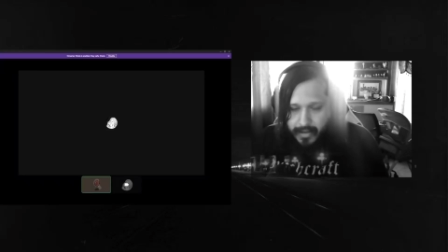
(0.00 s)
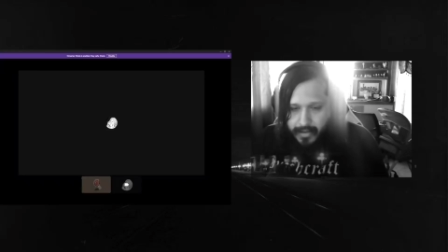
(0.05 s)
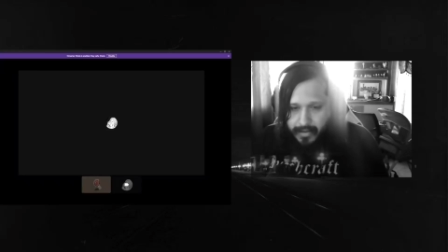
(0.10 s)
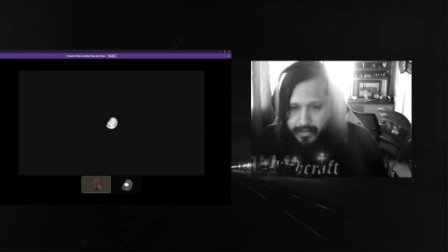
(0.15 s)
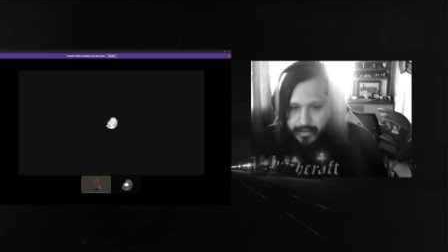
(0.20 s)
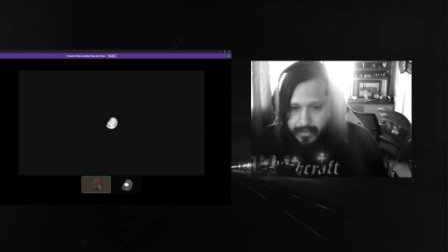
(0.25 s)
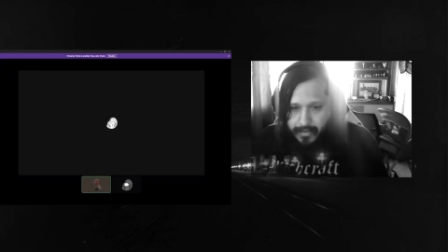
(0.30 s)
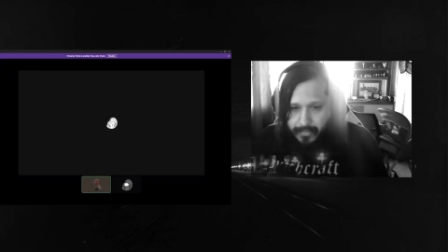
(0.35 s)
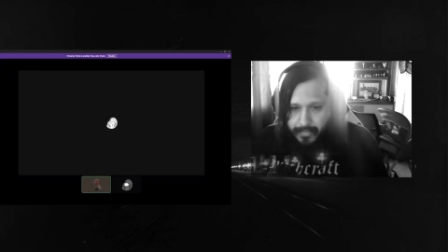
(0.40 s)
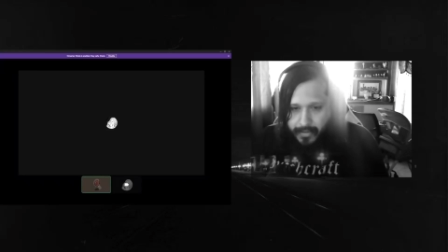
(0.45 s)

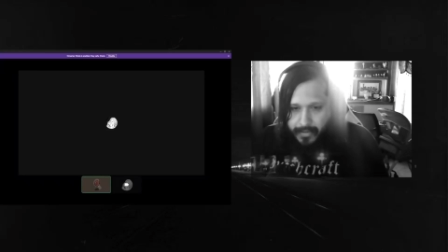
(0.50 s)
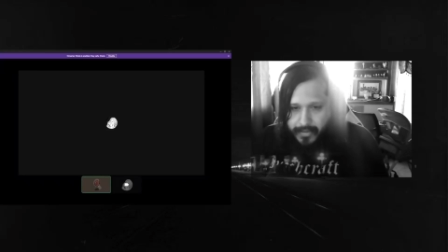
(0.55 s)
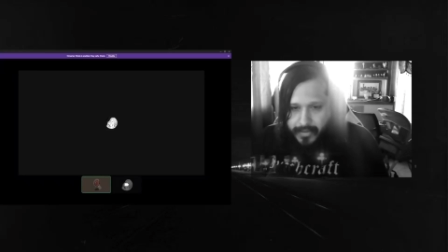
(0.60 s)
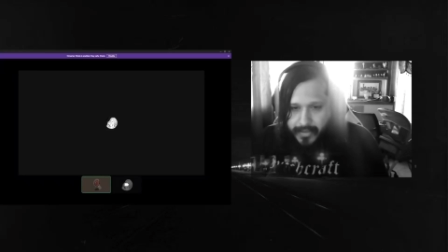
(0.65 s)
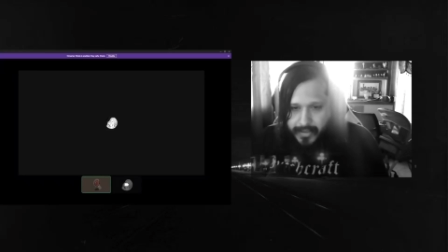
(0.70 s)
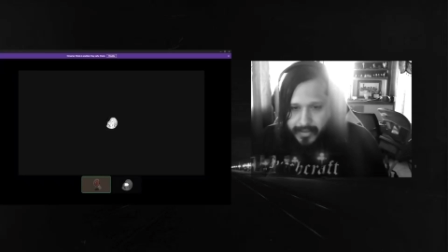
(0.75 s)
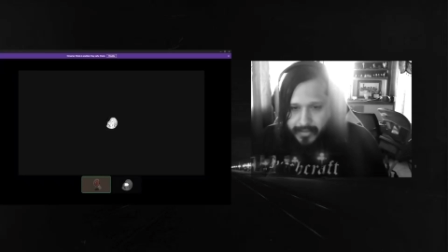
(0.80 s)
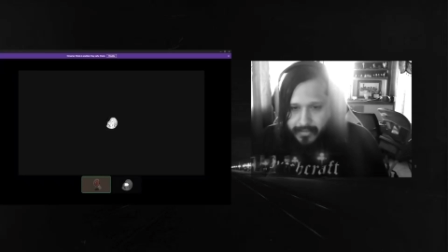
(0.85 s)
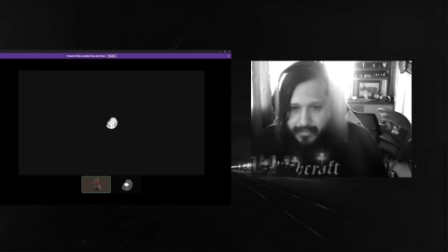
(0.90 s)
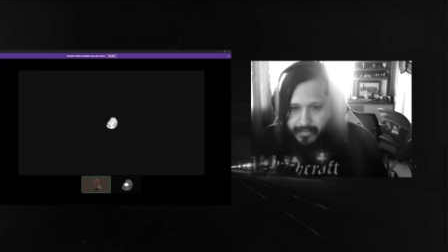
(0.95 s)
another
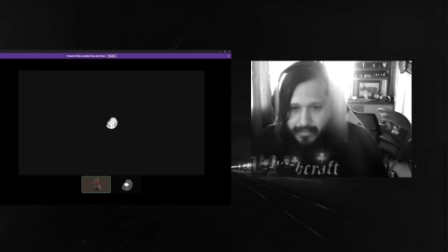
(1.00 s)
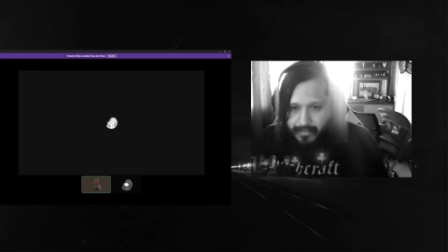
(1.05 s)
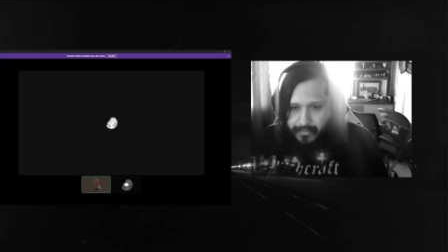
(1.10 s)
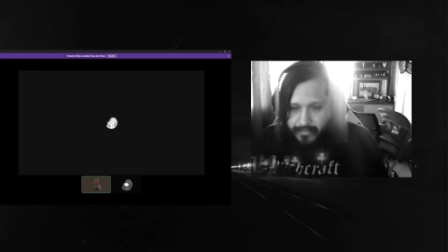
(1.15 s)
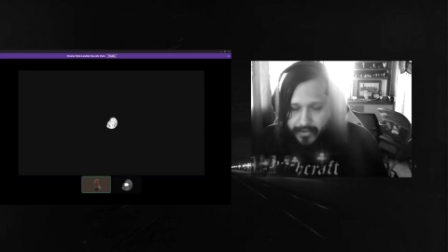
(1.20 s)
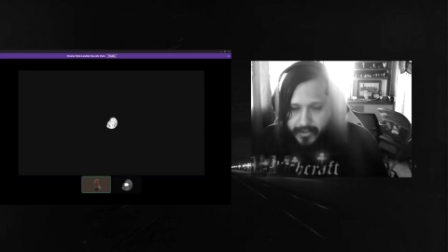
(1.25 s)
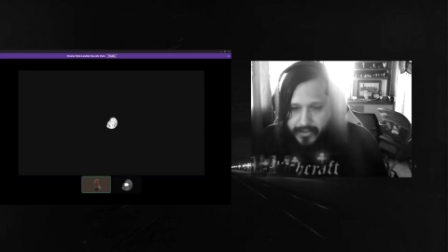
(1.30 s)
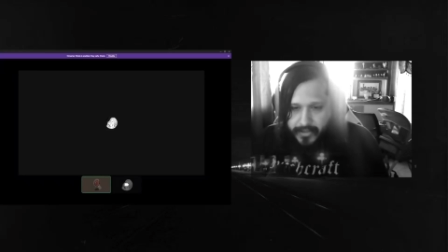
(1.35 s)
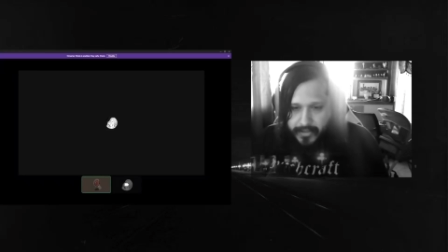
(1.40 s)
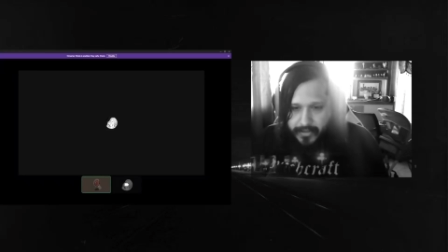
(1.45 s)
person or
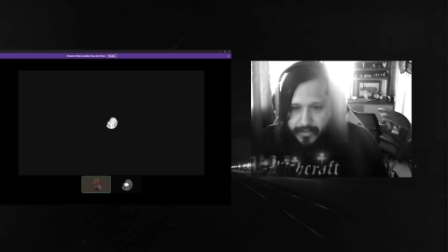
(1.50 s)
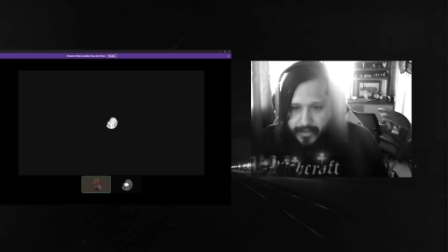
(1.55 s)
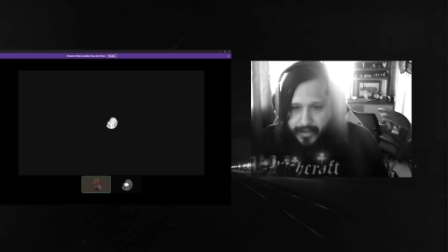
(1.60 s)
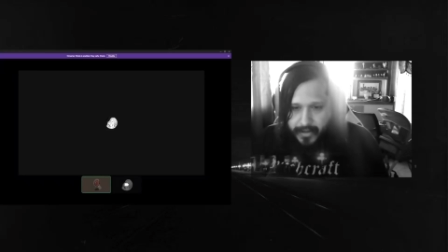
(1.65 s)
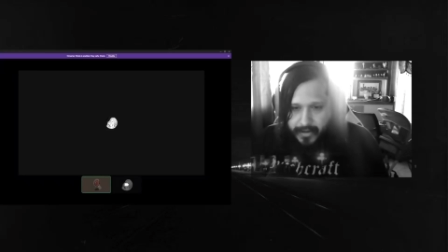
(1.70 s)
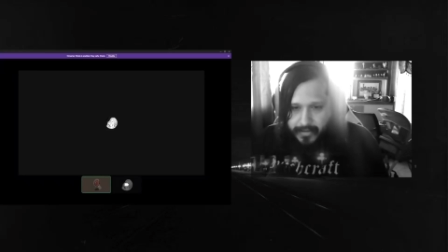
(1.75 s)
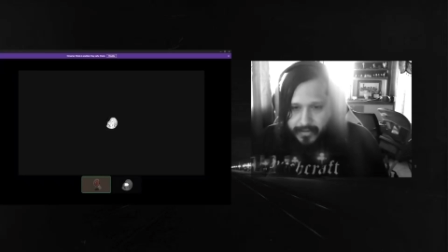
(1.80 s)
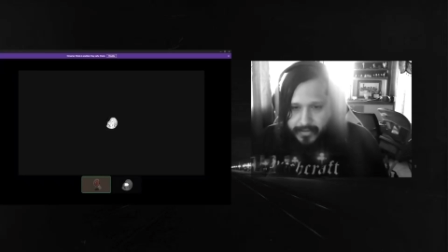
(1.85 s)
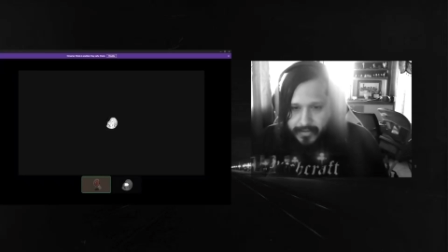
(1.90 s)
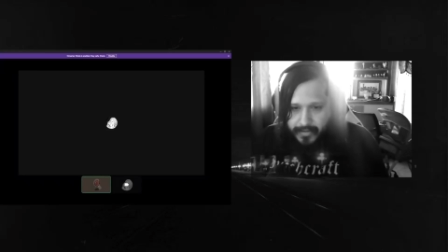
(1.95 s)
fictional
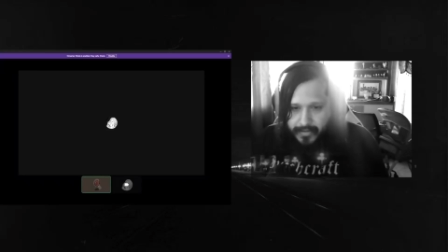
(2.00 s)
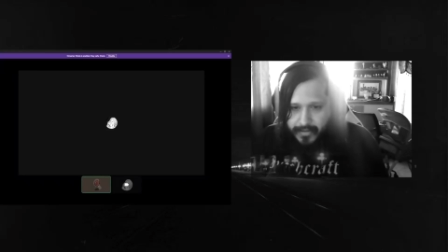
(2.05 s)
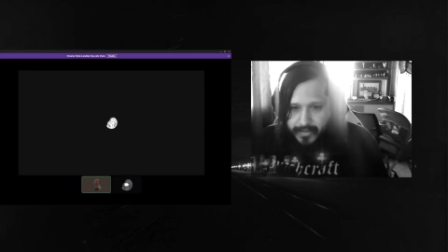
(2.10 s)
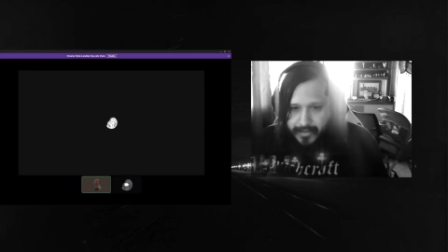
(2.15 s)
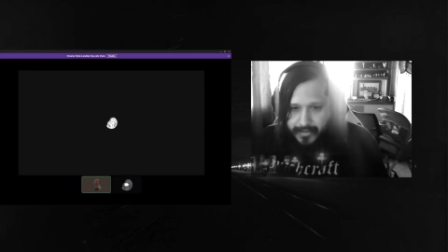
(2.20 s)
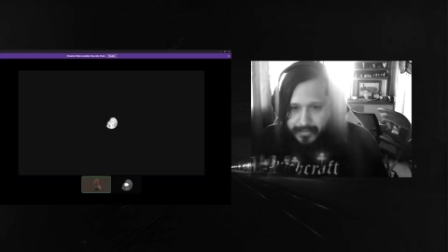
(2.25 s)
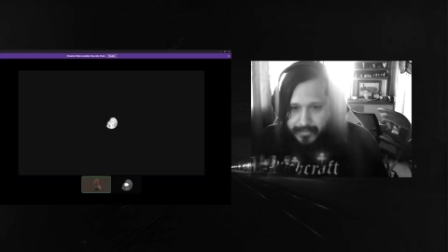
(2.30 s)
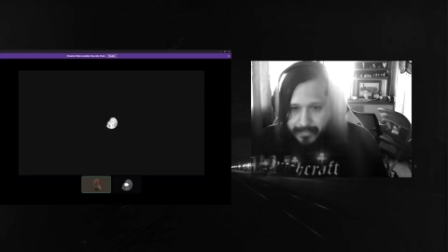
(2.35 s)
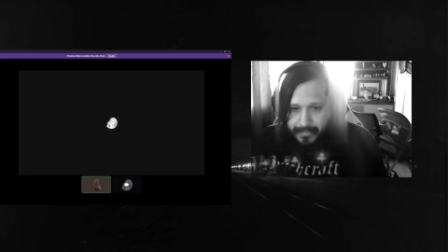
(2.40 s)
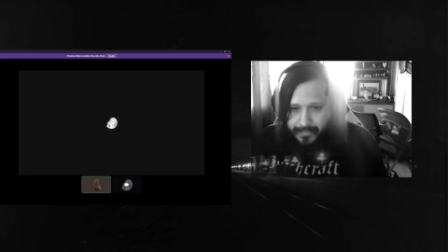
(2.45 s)
characters
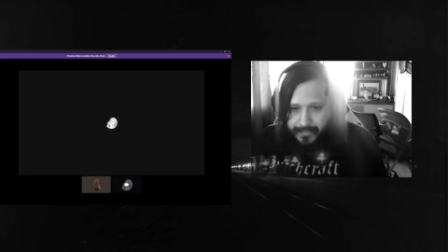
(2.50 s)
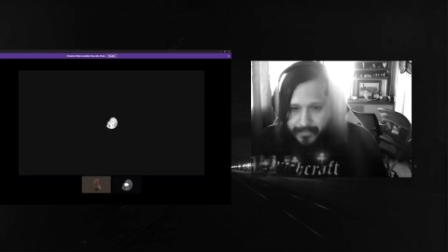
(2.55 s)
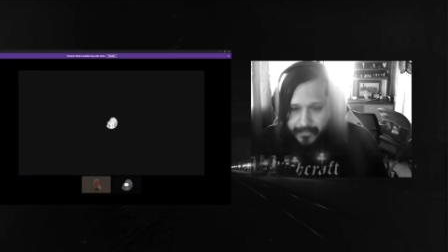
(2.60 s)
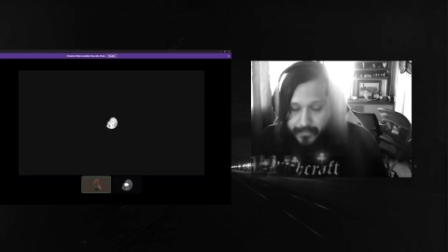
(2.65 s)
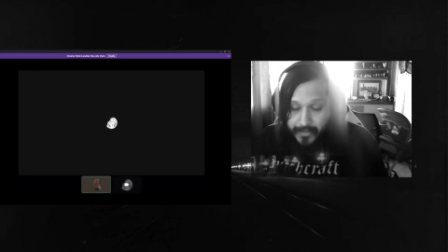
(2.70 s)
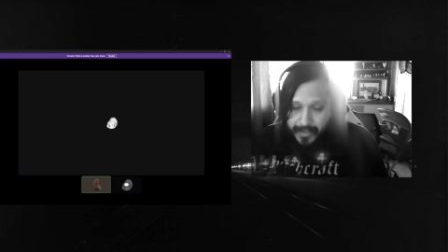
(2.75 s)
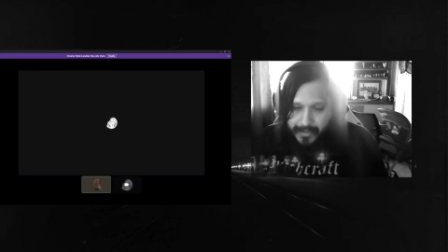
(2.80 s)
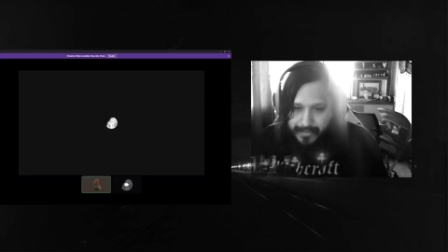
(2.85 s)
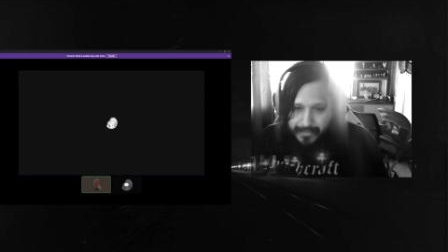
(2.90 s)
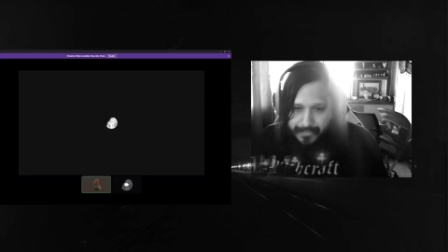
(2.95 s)

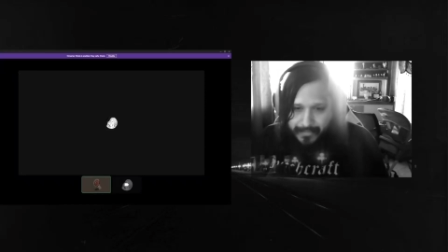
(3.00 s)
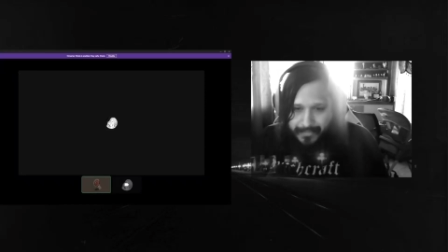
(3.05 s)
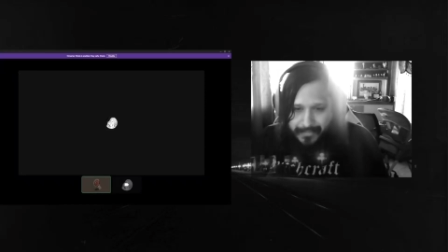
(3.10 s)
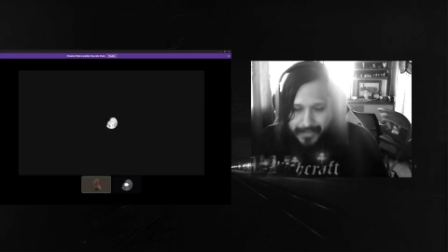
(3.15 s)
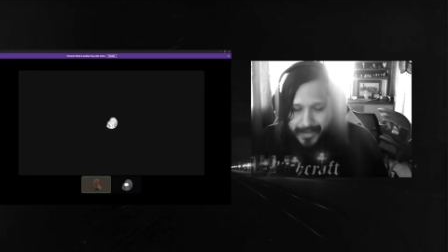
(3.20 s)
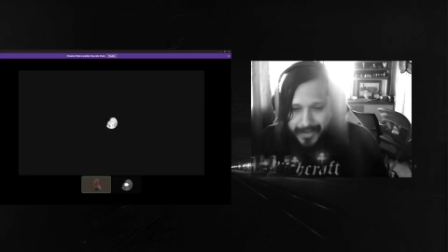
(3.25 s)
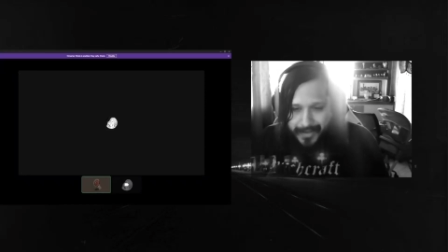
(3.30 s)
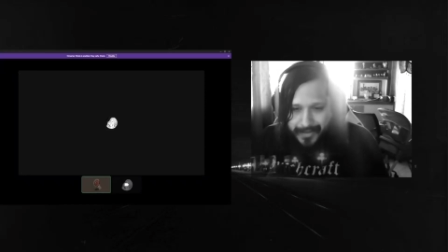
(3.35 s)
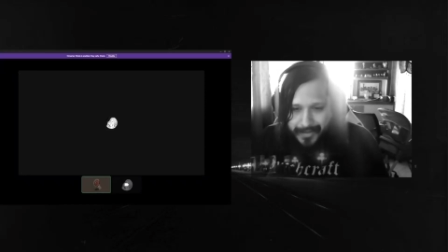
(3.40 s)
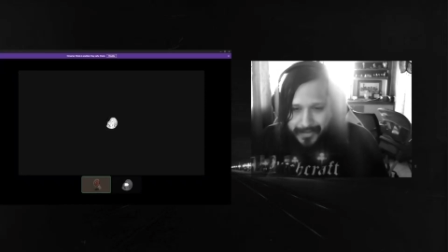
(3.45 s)
written
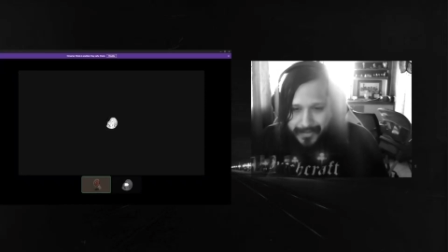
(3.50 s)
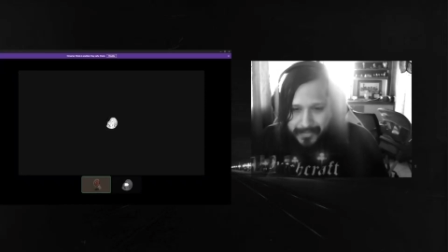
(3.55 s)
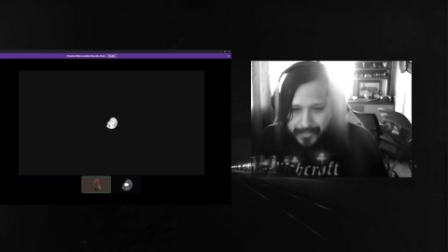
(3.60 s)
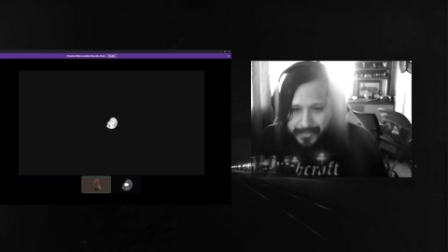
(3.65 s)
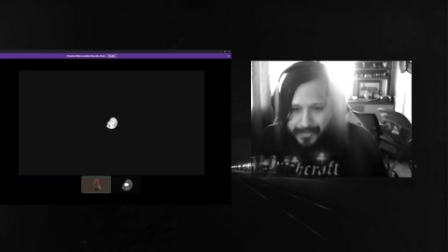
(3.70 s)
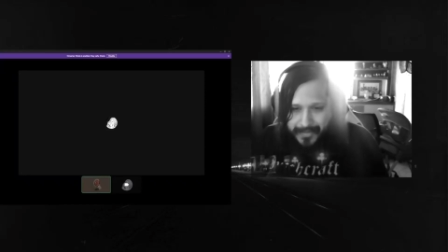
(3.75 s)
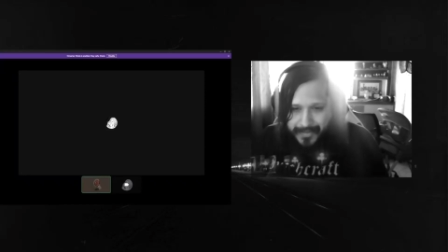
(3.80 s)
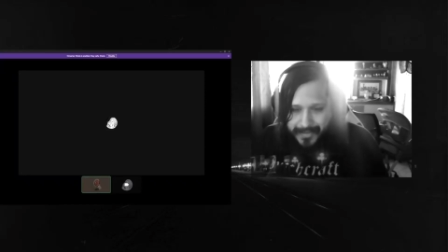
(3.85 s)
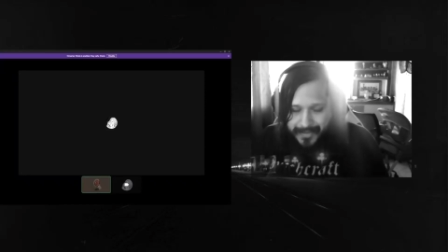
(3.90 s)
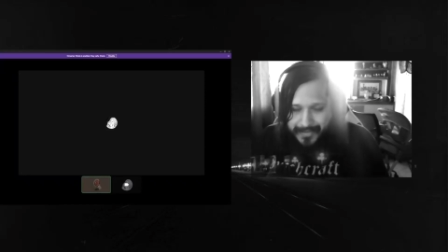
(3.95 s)
by another
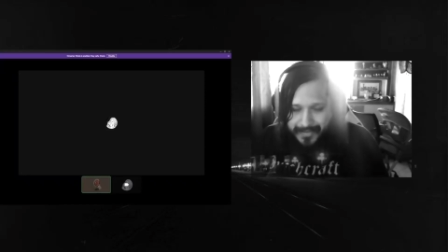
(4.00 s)
person?